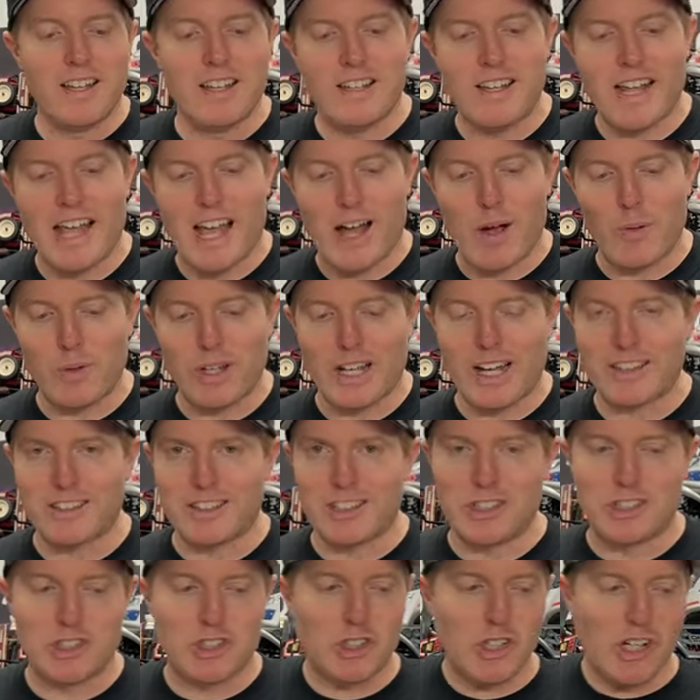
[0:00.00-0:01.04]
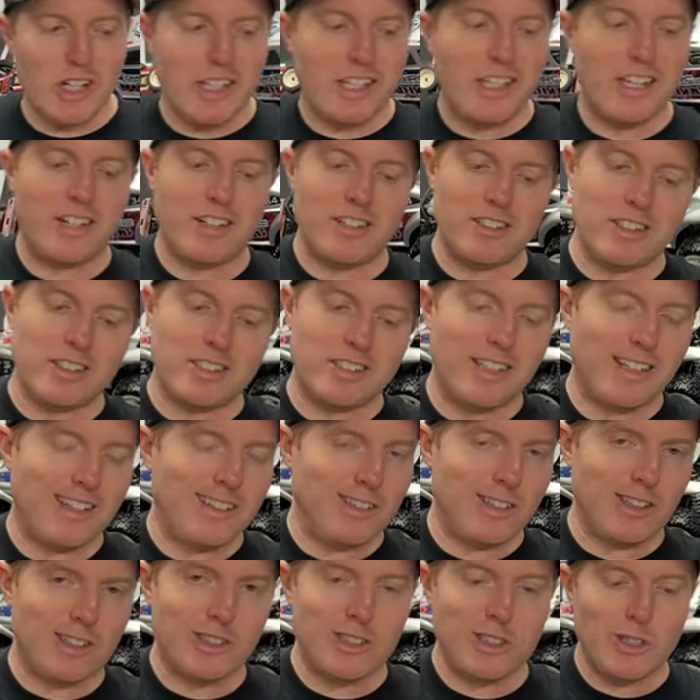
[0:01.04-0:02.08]
Now, we got the truck here. This thing
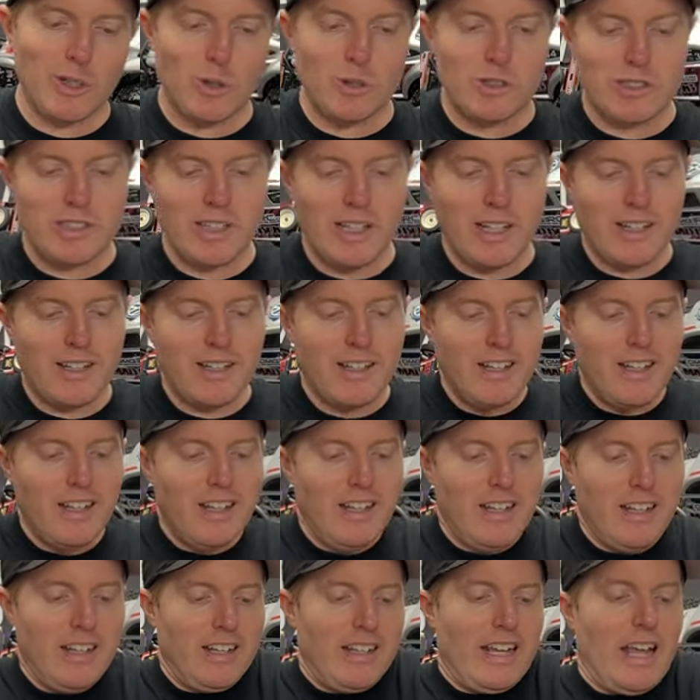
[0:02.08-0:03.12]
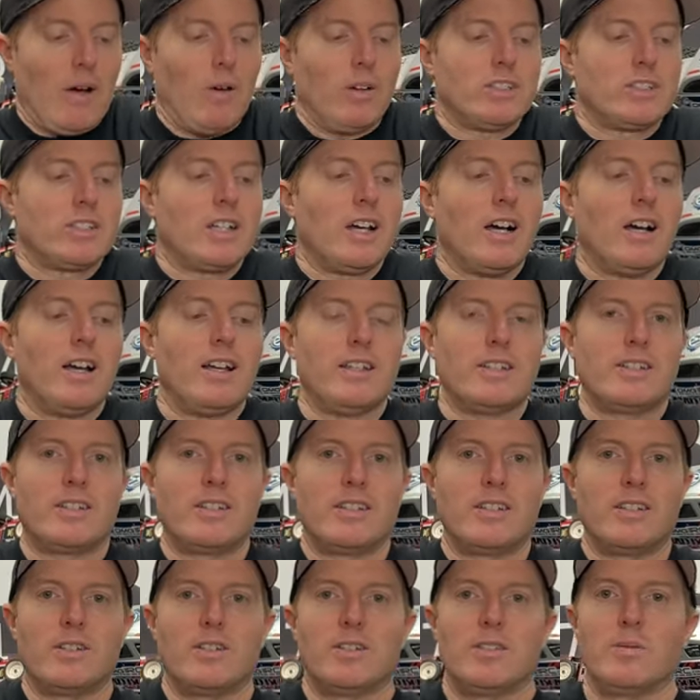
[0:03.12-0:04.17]
looks so sick. Now it's got,
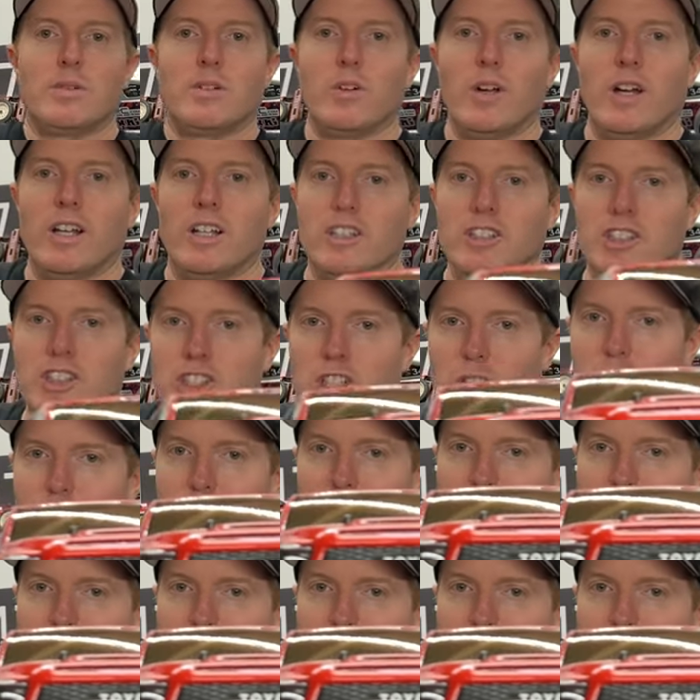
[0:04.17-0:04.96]
I'll go ahead and show you